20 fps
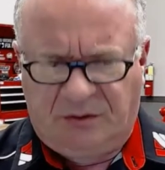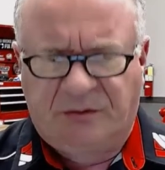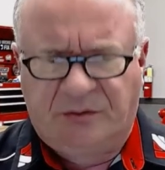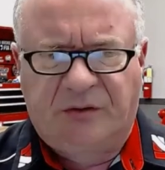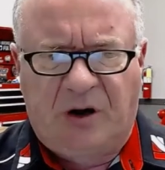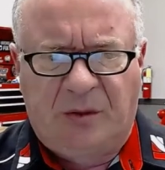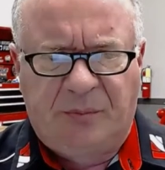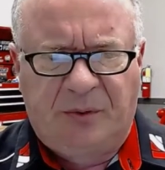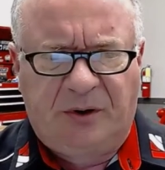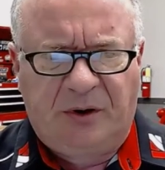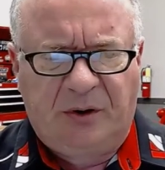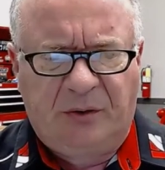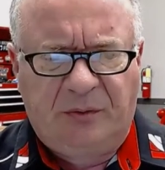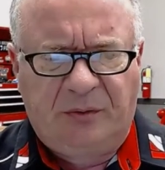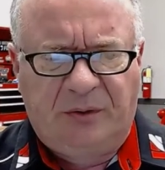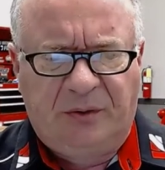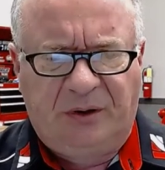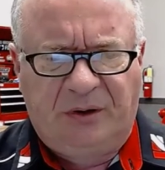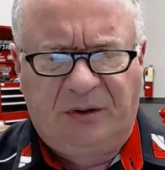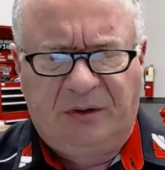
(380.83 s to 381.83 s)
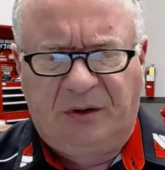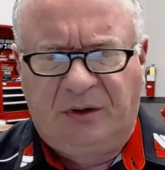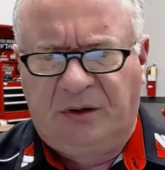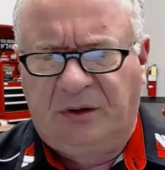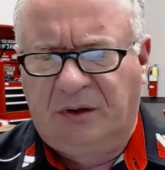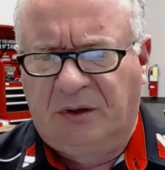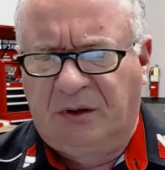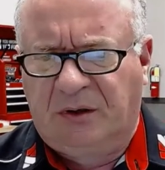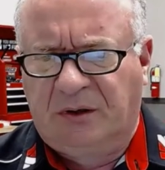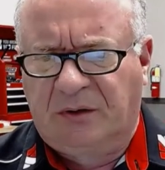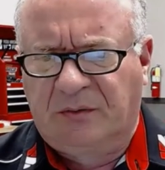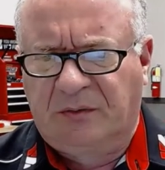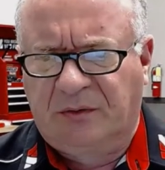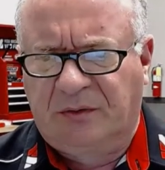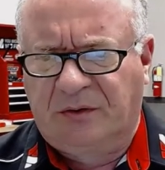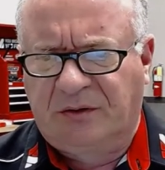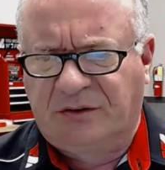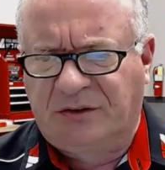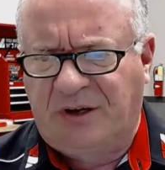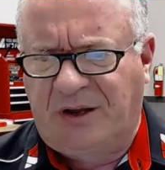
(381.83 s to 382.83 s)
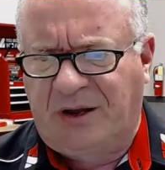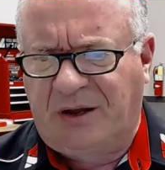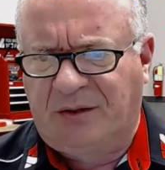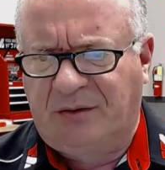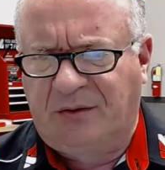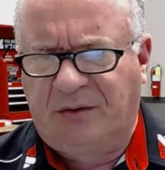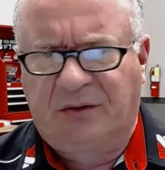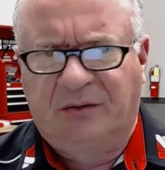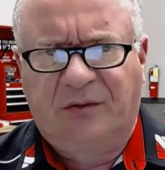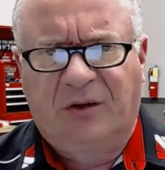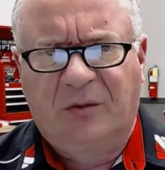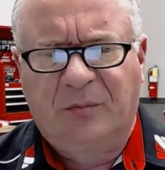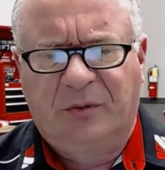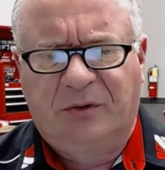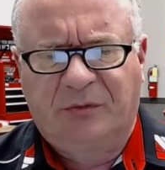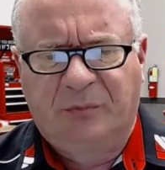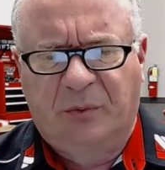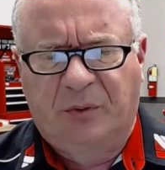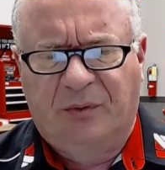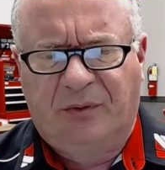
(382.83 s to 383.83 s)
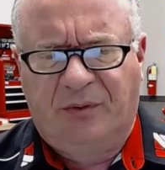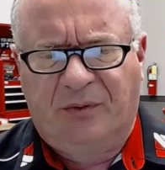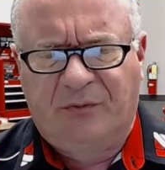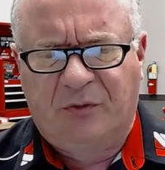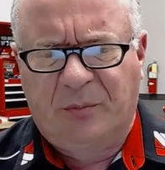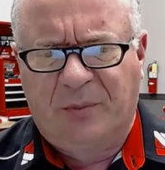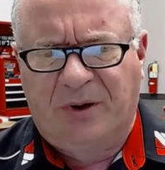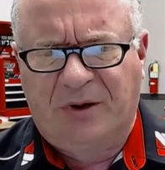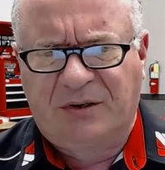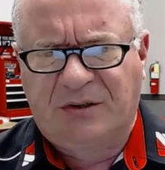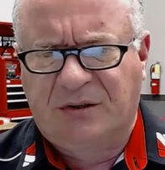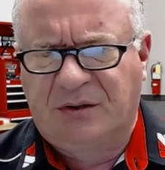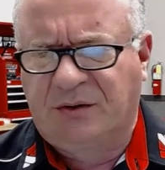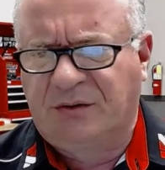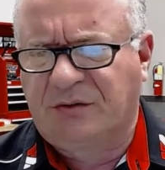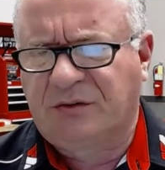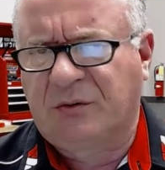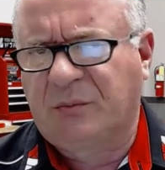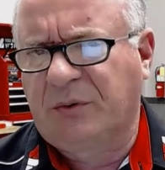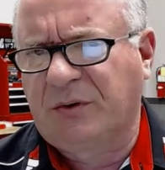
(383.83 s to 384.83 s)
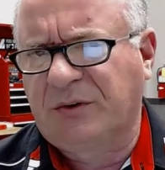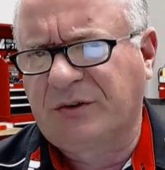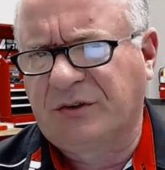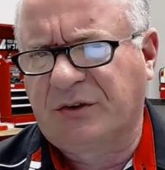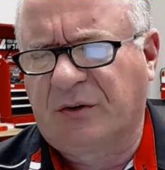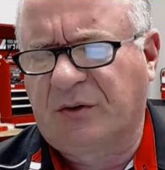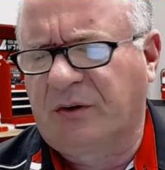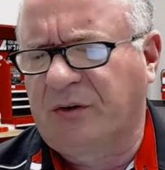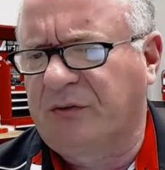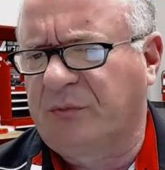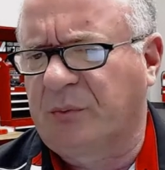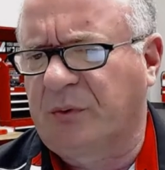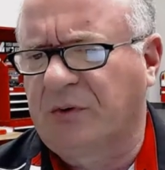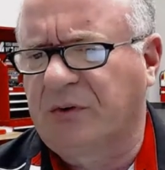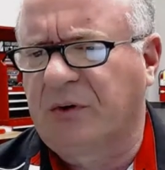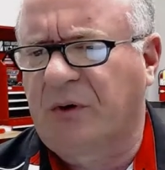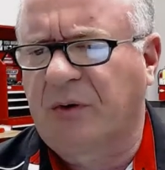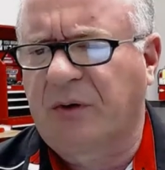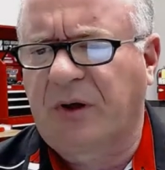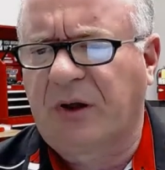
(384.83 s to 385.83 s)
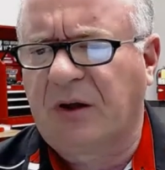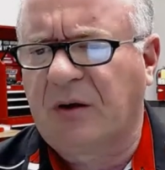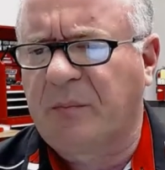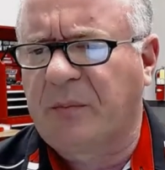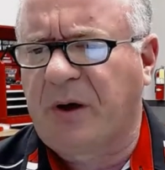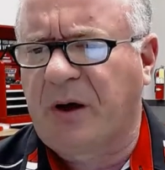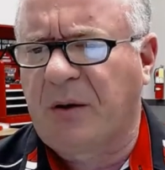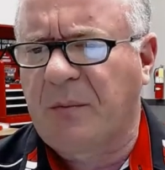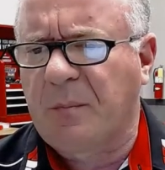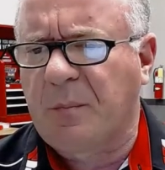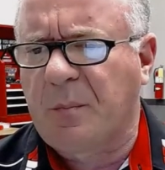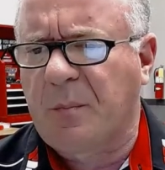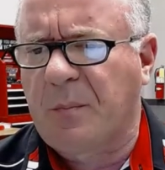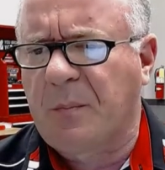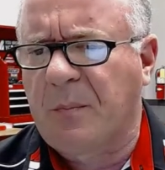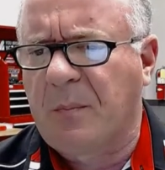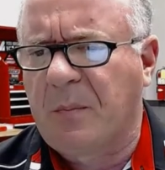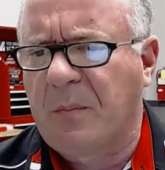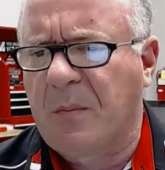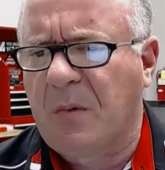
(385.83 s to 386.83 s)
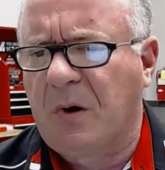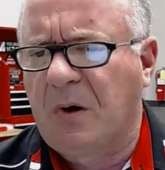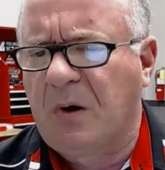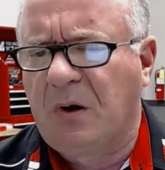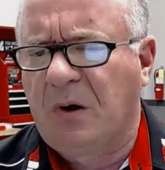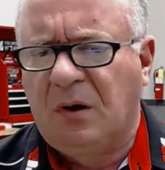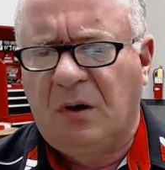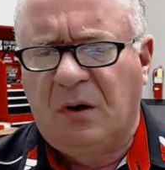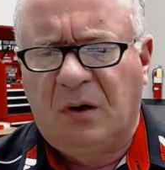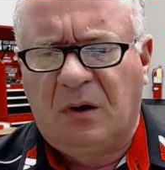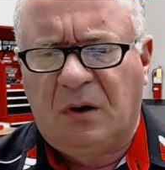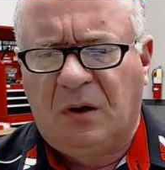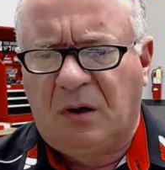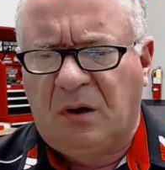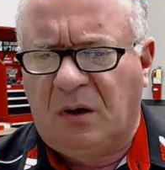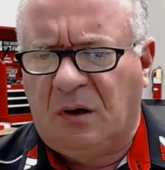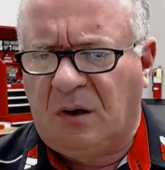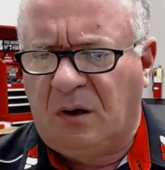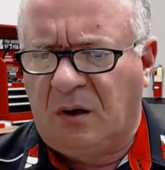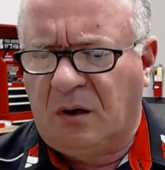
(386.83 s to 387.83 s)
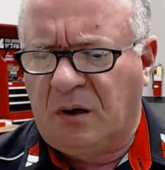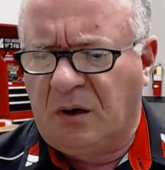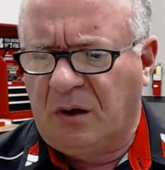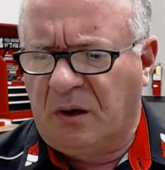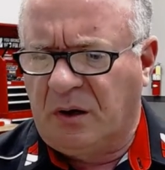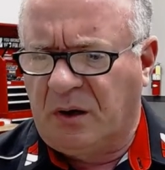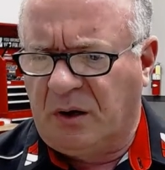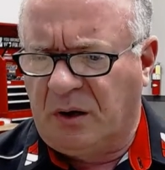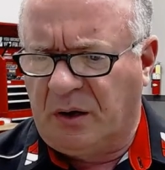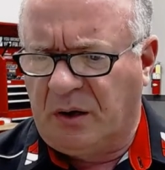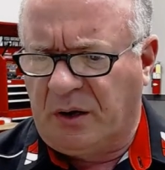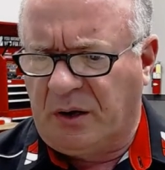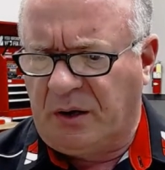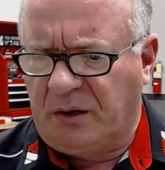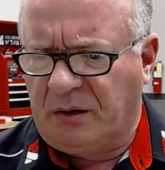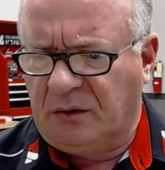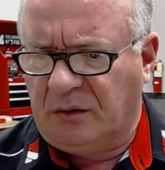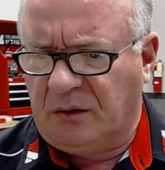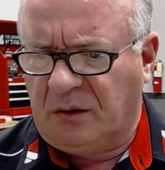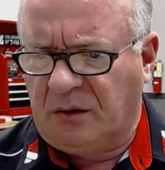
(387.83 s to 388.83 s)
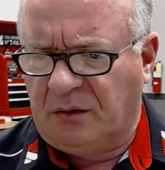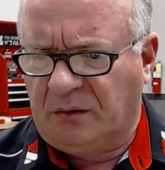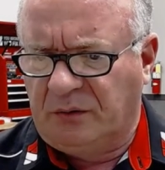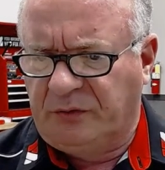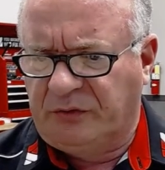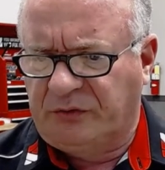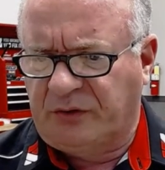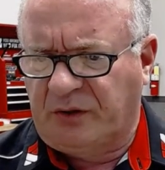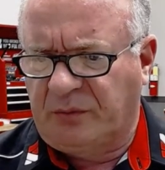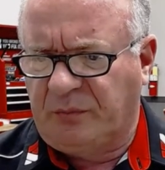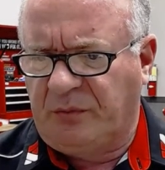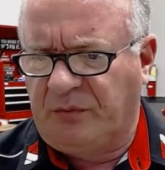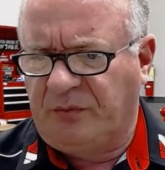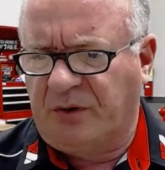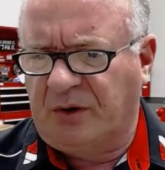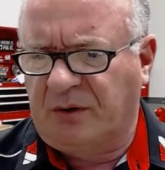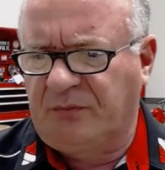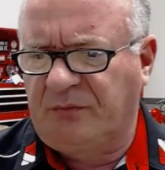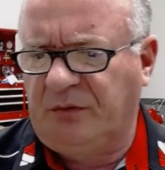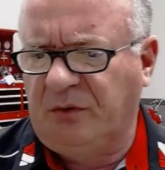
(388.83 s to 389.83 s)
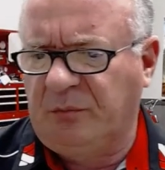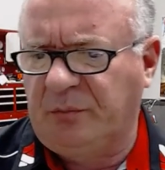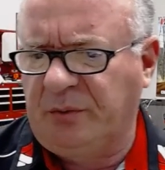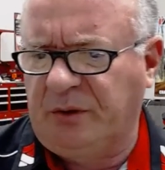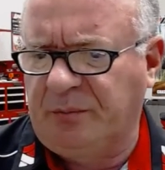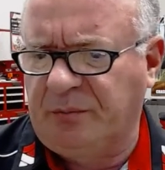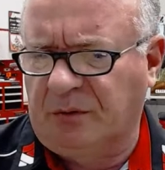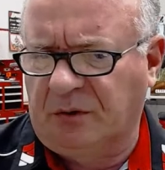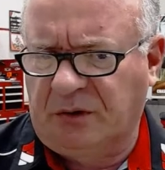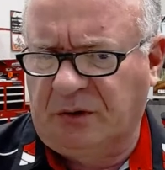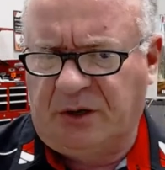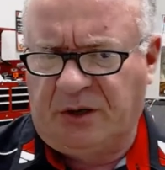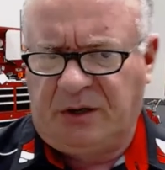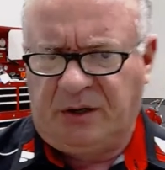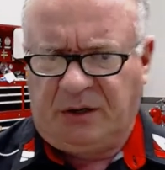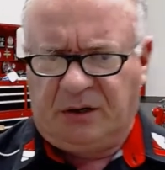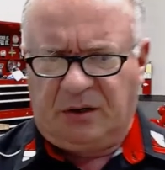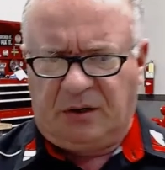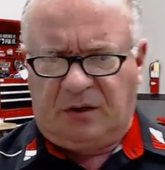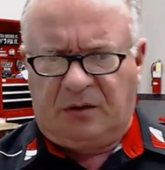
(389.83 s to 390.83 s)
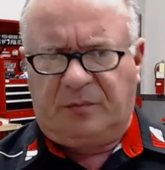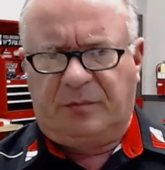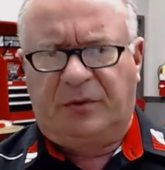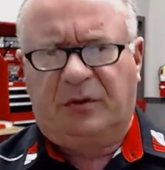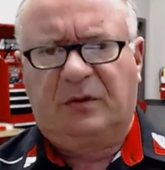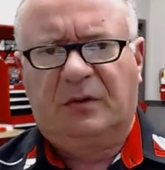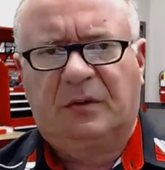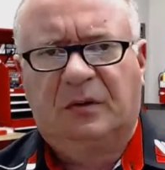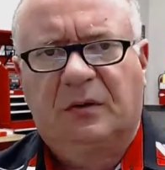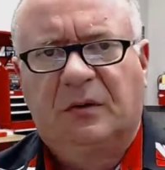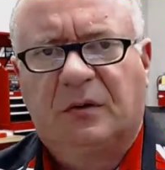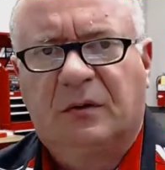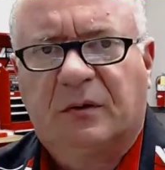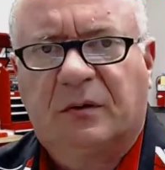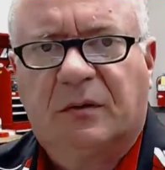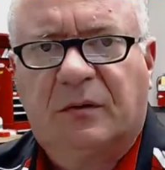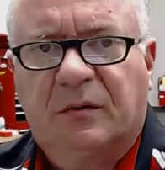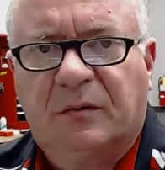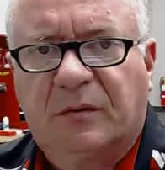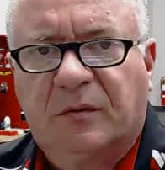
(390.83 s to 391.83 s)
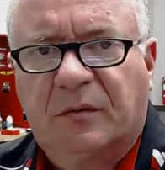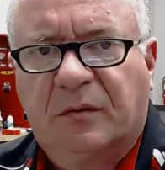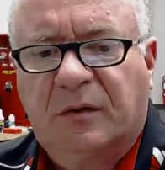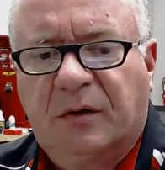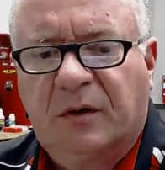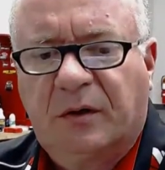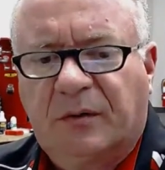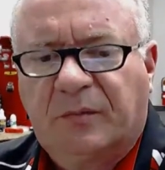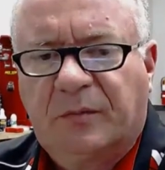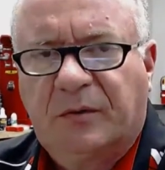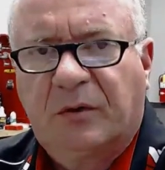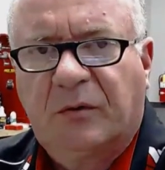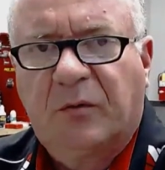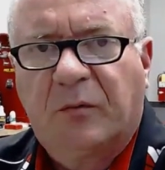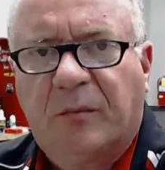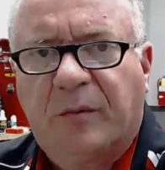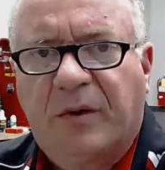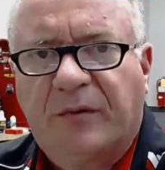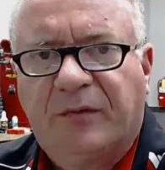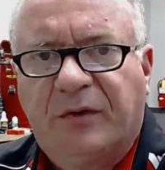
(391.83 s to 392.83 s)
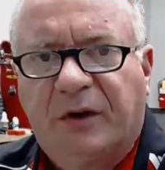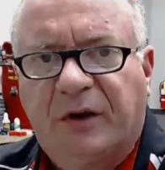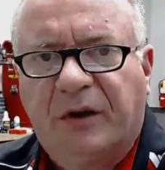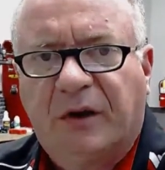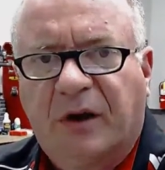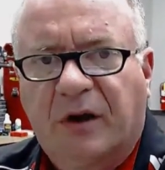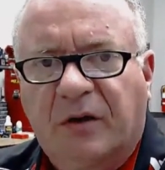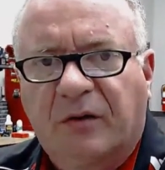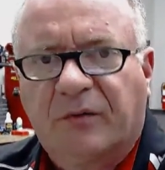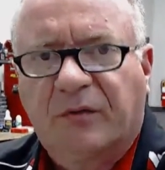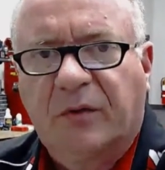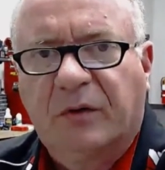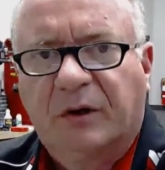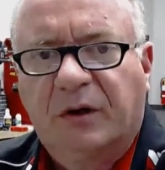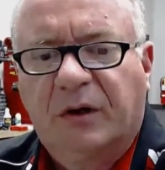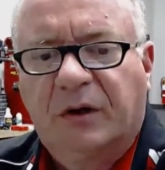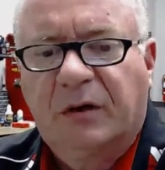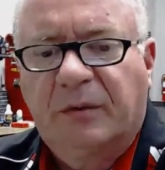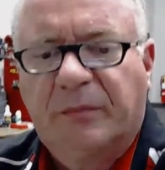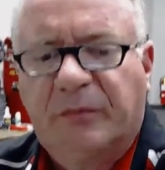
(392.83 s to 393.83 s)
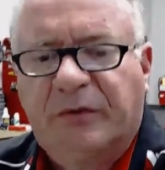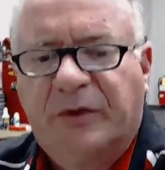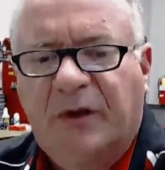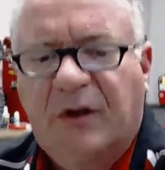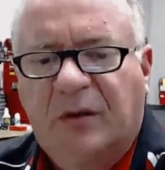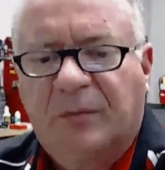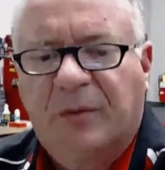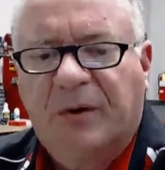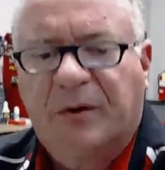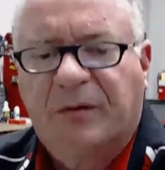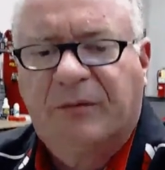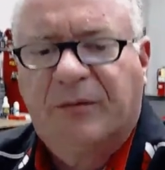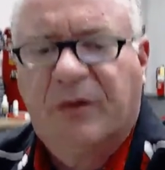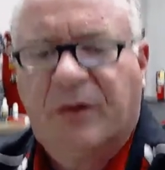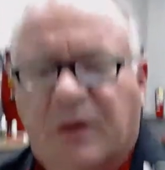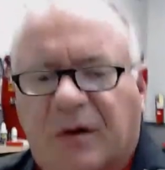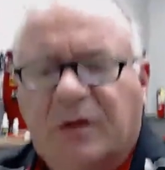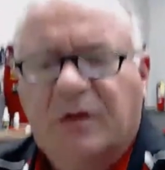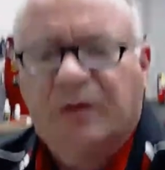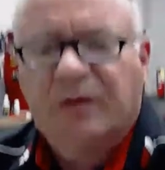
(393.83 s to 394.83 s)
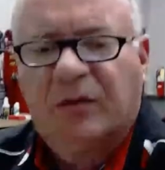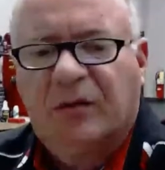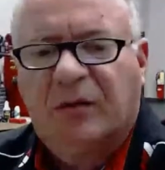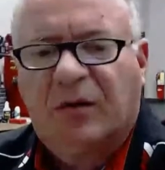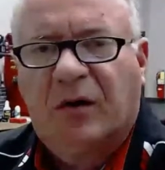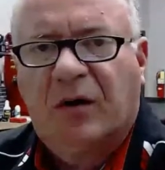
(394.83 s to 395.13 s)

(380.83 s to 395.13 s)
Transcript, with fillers: drop a note in the uh, the chat and give me some more information as to which circuits we're talking about. All right, well, looks like we've got a few people lining up. Okay, don't want my videographer to get upset at me. Up,